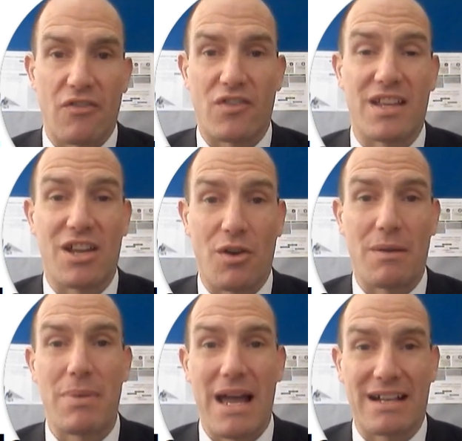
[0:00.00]
Definitely
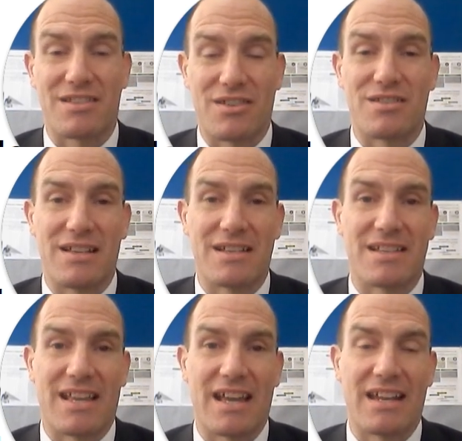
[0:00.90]
going back to those
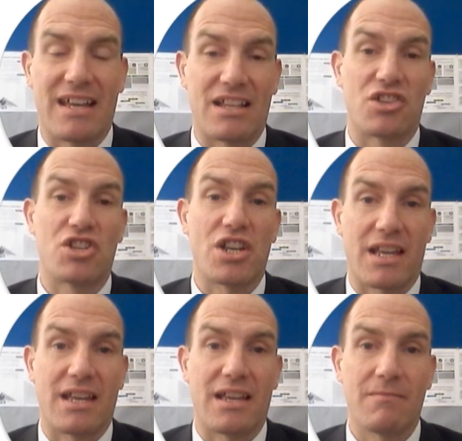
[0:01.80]
lists again and
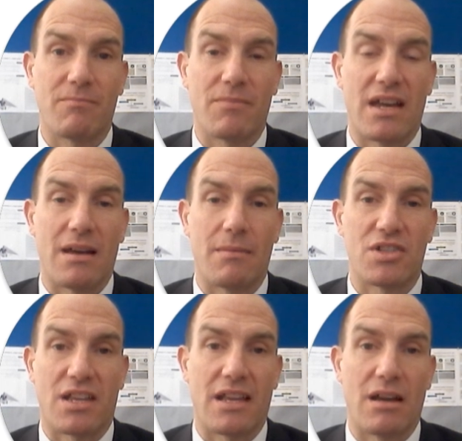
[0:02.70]
checking
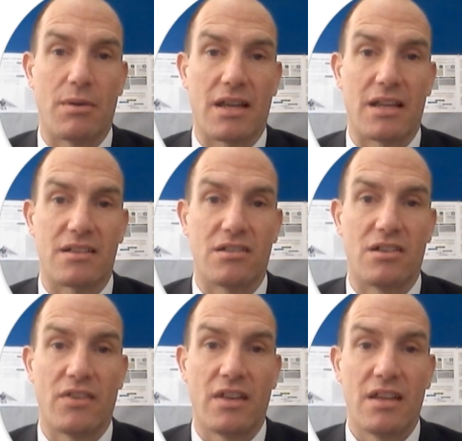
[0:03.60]
how we're getting
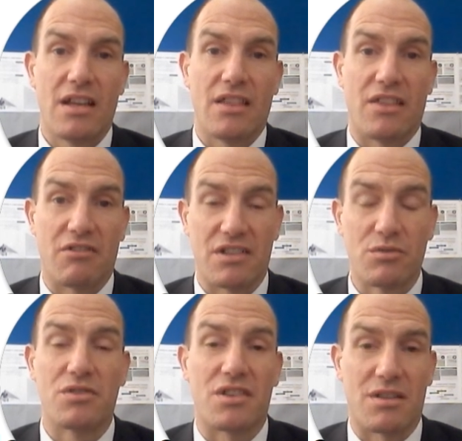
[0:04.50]
on. There is
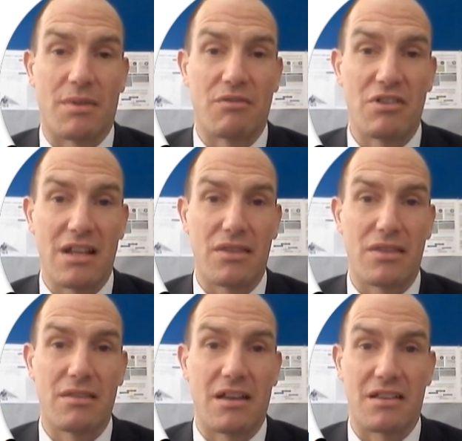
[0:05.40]
also something really
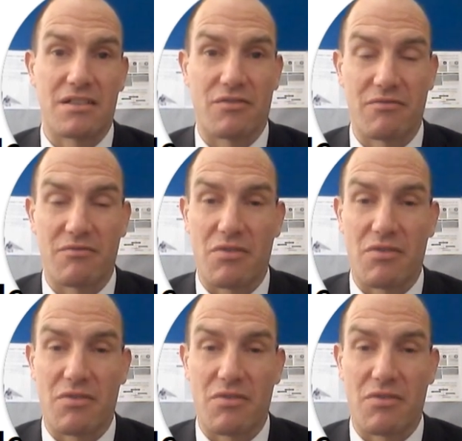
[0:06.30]
sort of